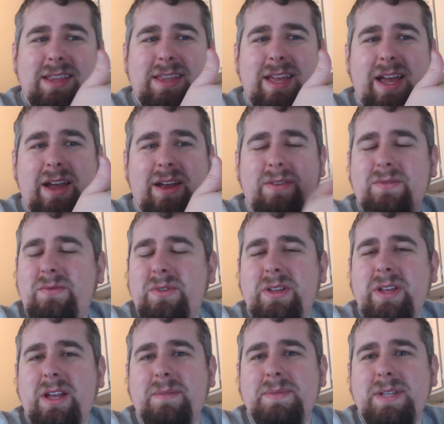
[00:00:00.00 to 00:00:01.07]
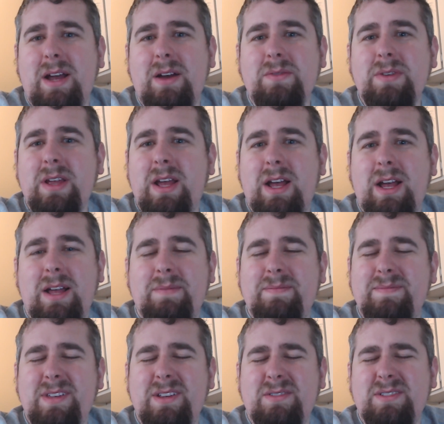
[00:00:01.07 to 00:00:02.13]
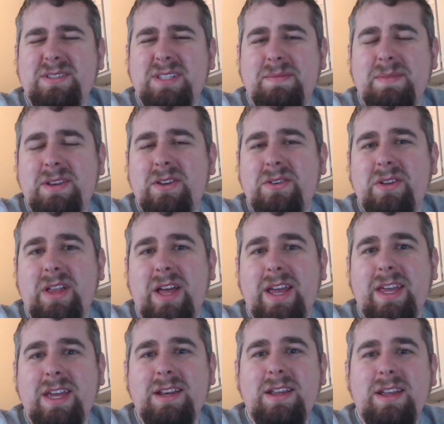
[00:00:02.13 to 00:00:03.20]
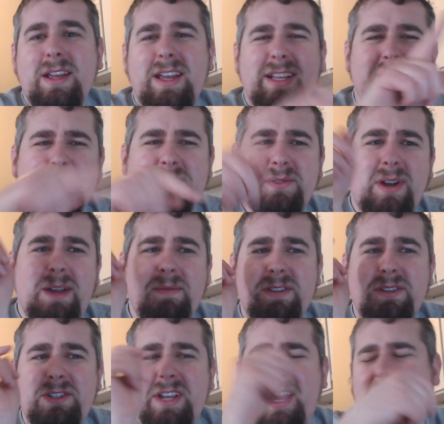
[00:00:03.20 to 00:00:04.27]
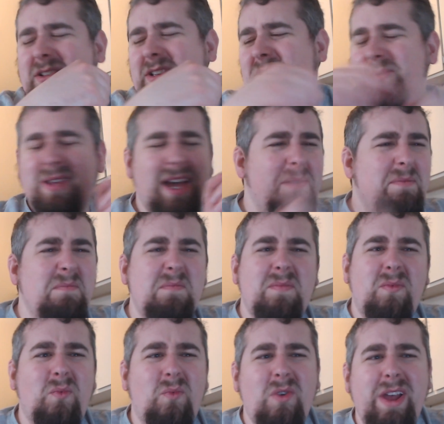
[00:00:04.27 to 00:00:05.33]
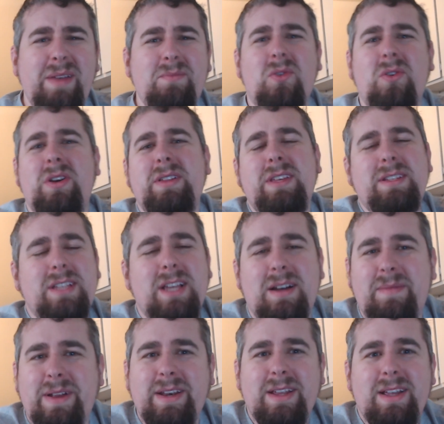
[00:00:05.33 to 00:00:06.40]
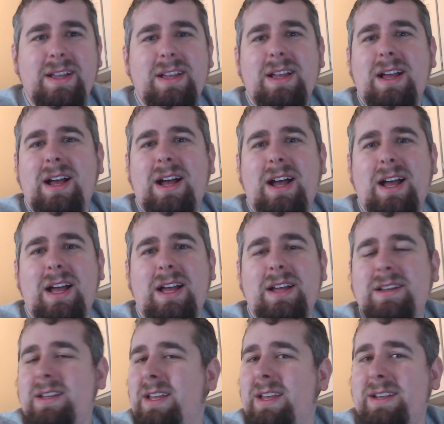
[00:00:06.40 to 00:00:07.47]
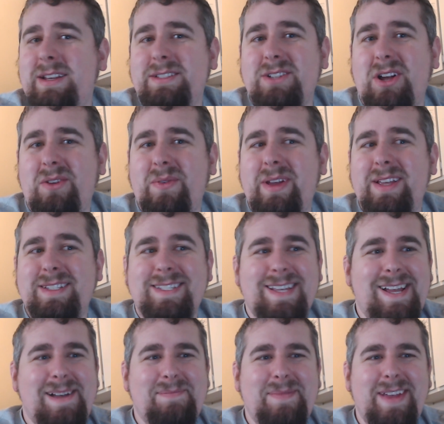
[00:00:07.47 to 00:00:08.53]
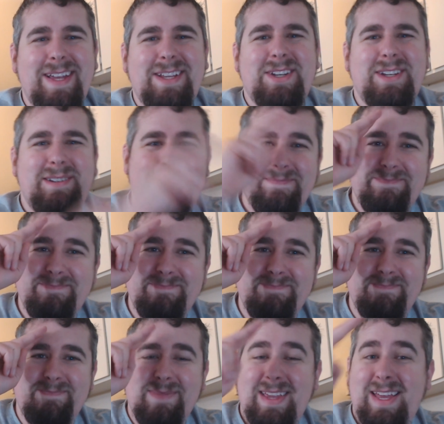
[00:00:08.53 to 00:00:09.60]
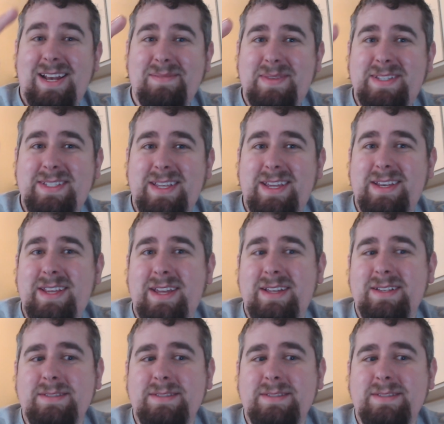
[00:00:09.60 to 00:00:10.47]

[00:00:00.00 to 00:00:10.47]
That really helps out. Um, you know, just let me know you like it. Subscribe to the channel because we got way more of these coming. Uh, and as always, uh, i Mitch, and I'll be seeing you.